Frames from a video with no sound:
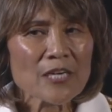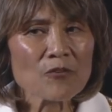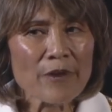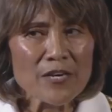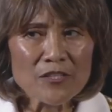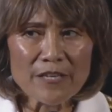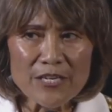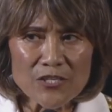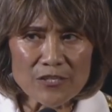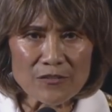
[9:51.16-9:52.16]

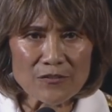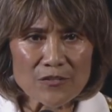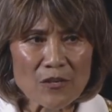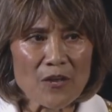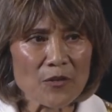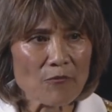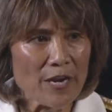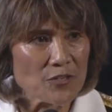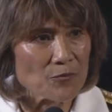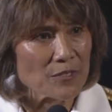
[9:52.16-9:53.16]
Congratulations to all the
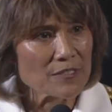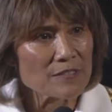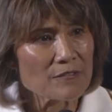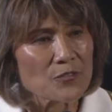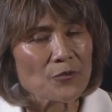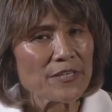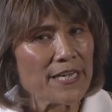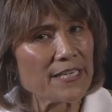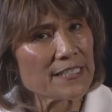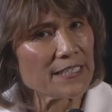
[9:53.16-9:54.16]
graduates,
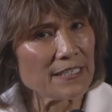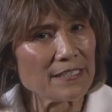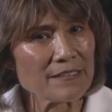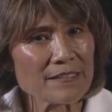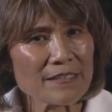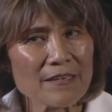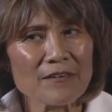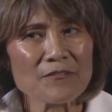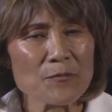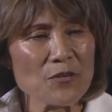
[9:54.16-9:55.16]
2018,
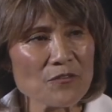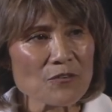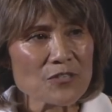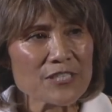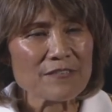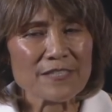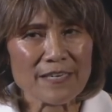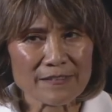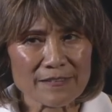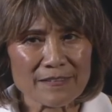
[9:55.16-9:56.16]
from the University of
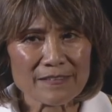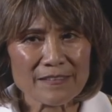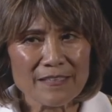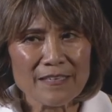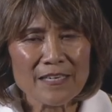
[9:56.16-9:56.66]
Texas.